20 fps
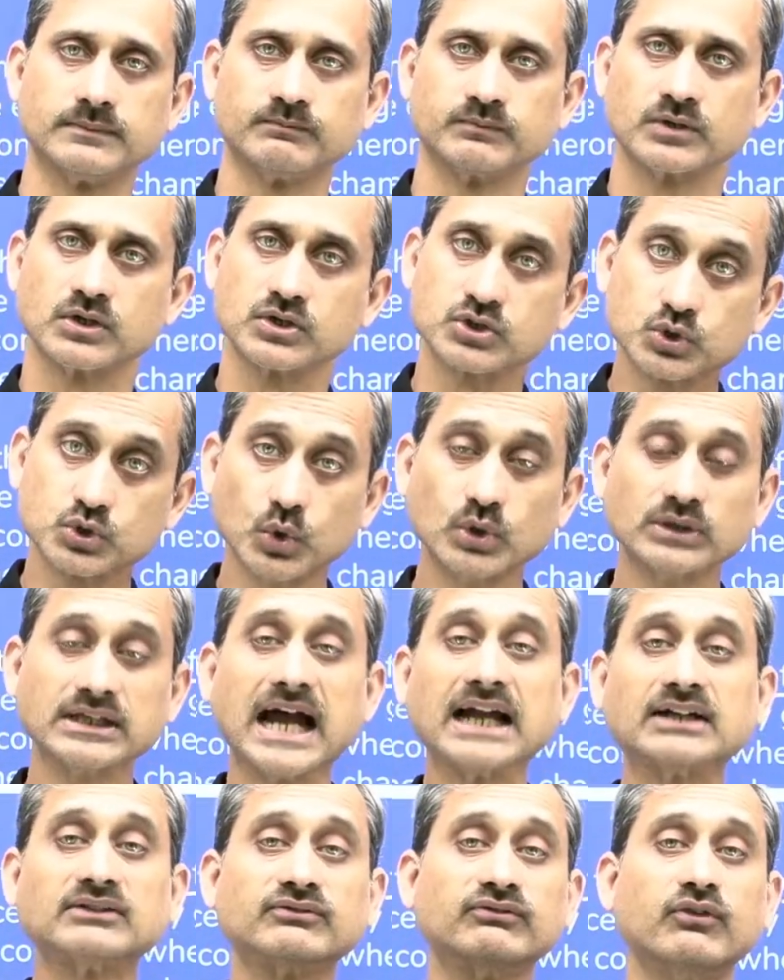So
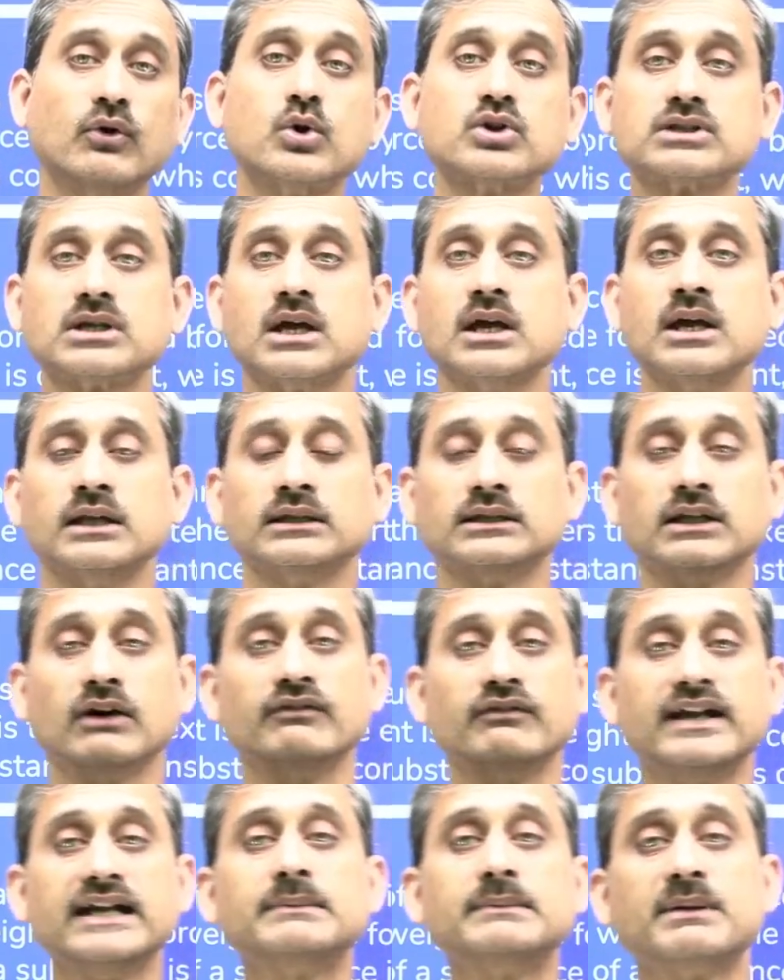that force, the
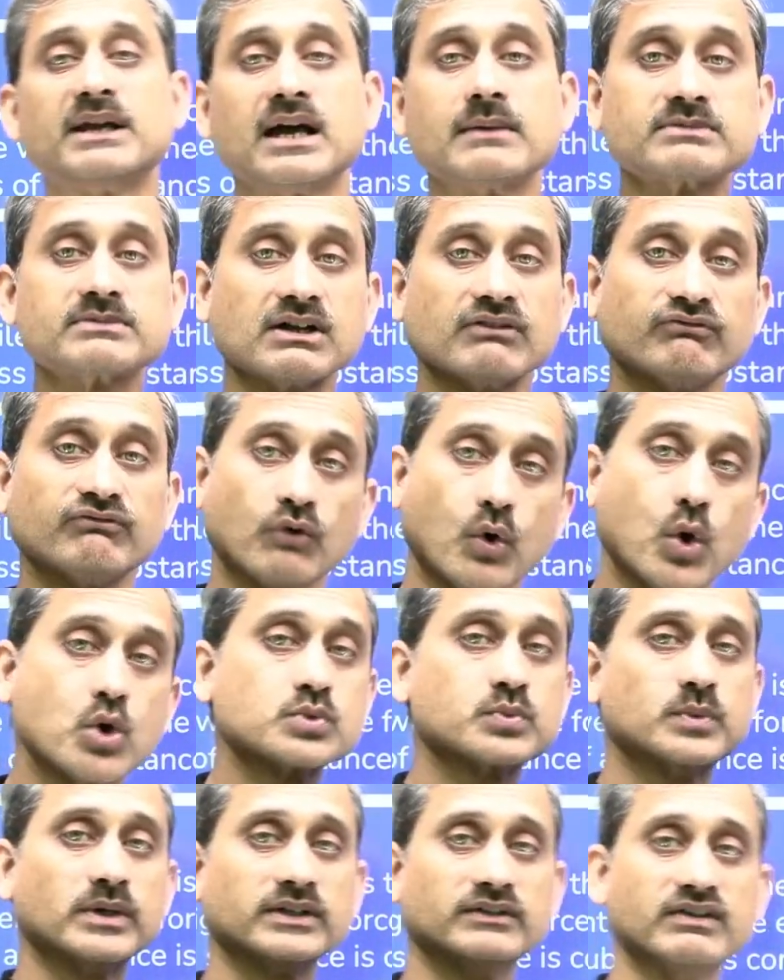weight becomes the force
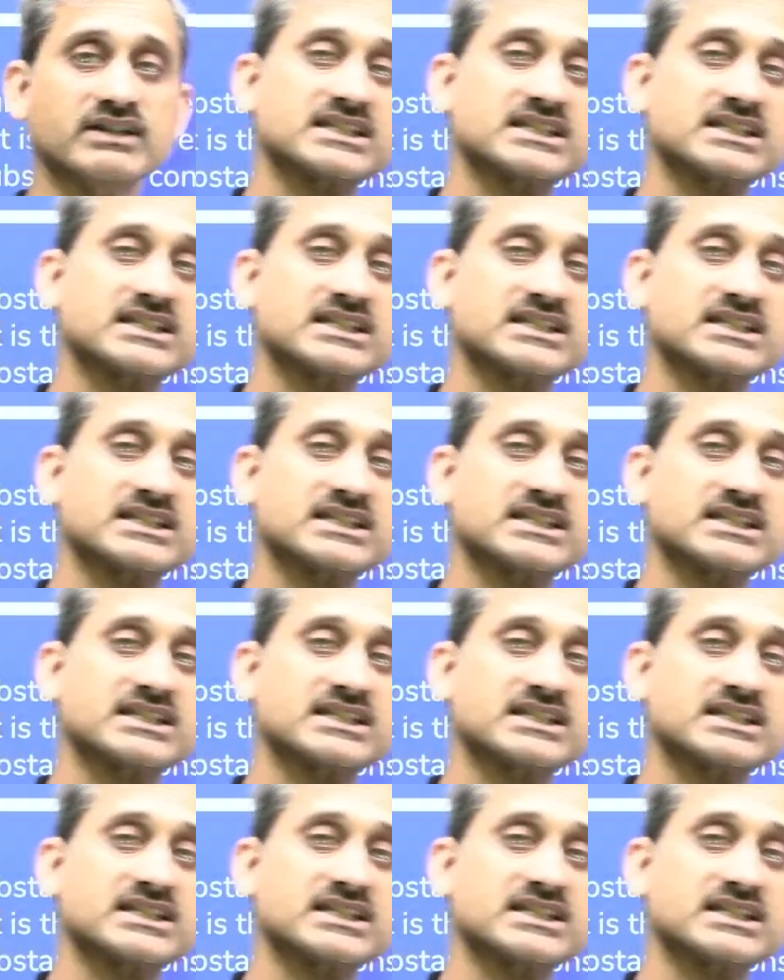with which